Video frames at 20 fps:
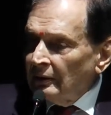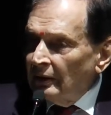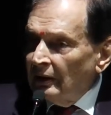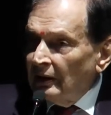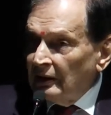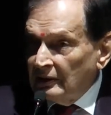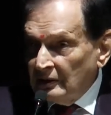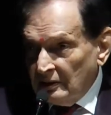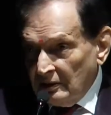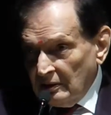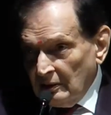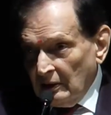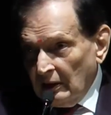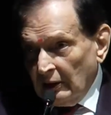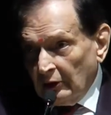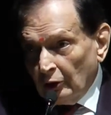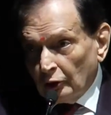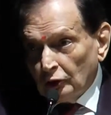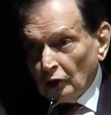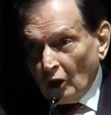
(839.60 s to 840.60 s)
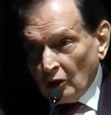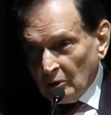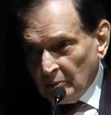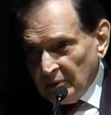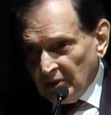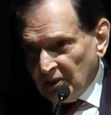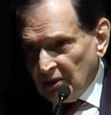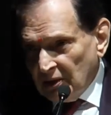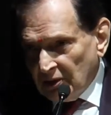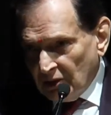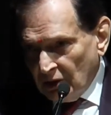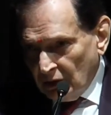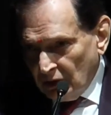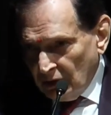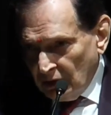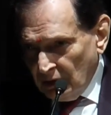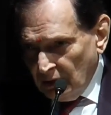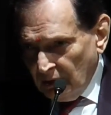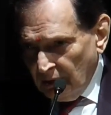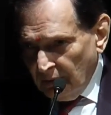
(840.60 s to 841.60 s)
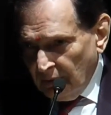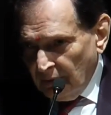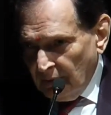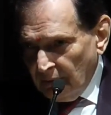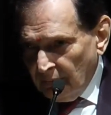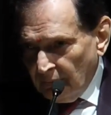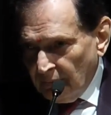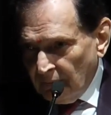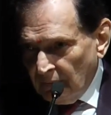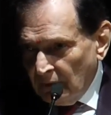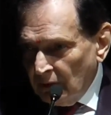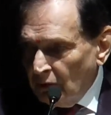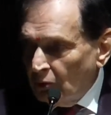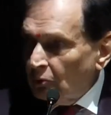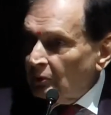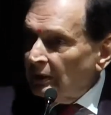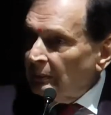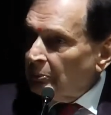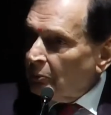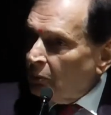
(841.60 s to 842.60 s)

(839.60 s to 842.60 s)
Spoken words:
It's an autonomous decision. You feel